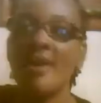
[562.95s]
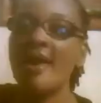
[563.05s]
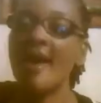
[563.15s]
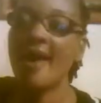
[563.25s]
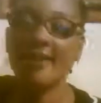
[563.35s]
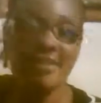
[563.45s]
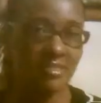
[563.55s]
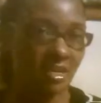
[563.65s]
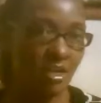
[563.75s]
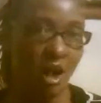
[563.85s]
and he
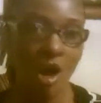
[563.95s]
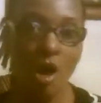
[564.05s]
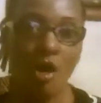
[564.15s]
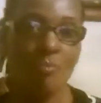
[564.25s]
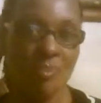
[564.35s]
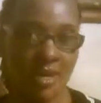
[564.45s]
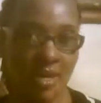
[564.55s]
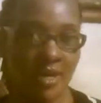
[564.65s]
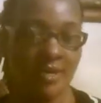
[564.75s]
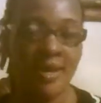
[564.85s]
said all
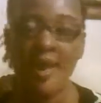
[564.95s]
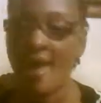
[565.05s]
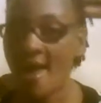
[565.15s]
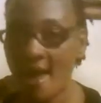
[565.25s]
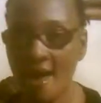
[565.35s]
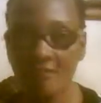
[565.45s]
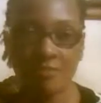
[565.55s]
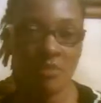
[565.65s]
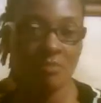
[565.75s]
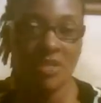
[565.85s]
men have
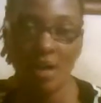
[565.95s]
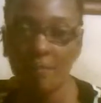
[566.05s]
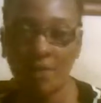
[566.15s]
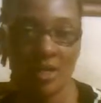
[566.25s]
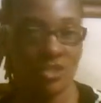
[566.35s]
some type of,